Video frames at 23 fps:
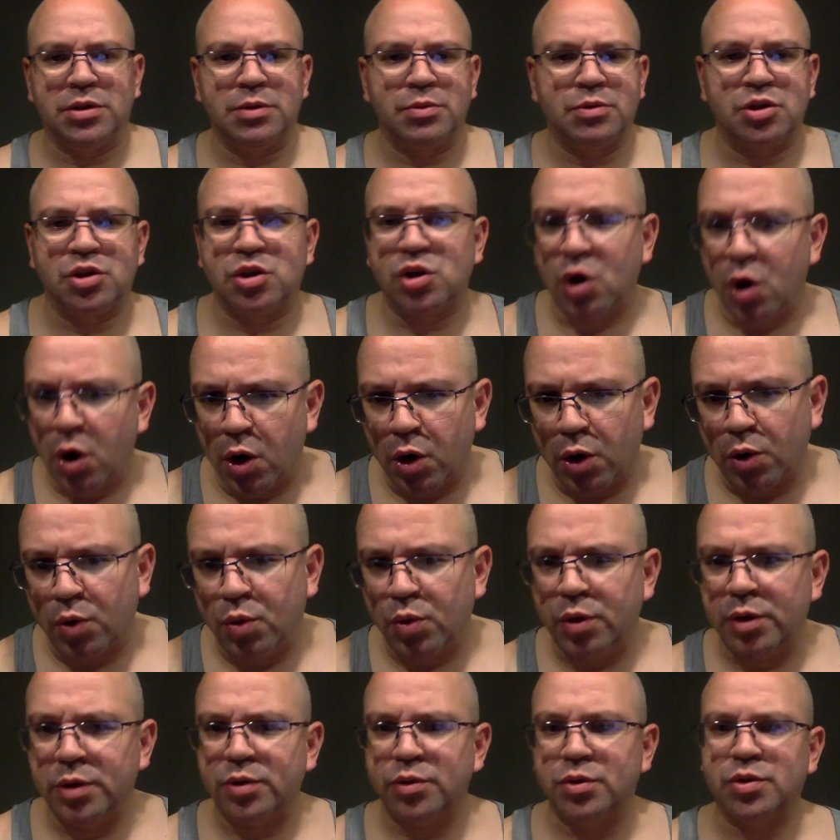it was
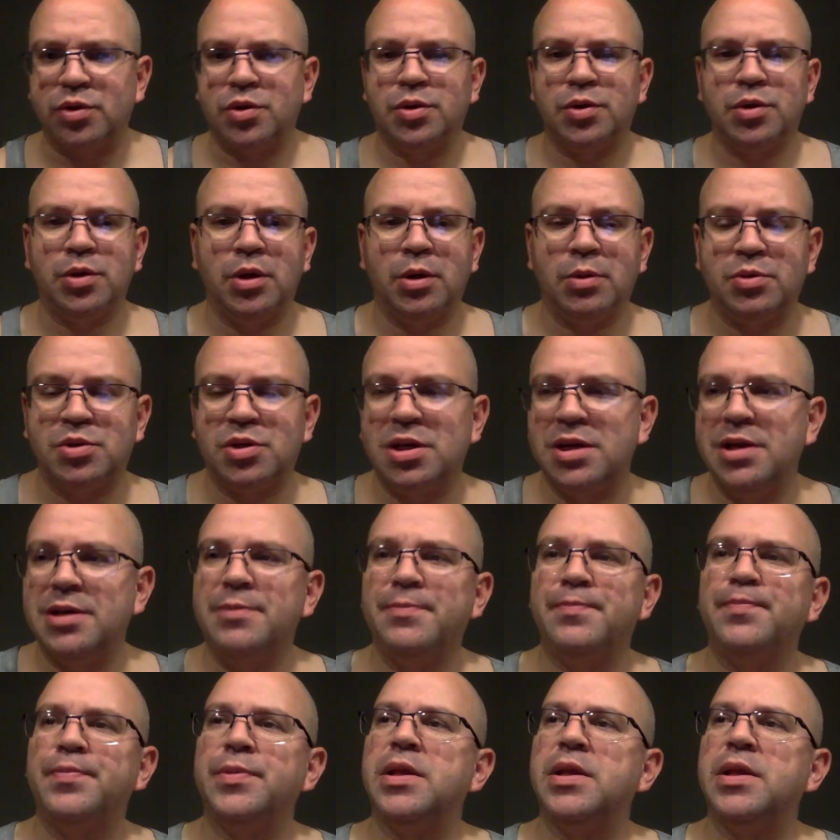Gargoyles. You know what I'm saying?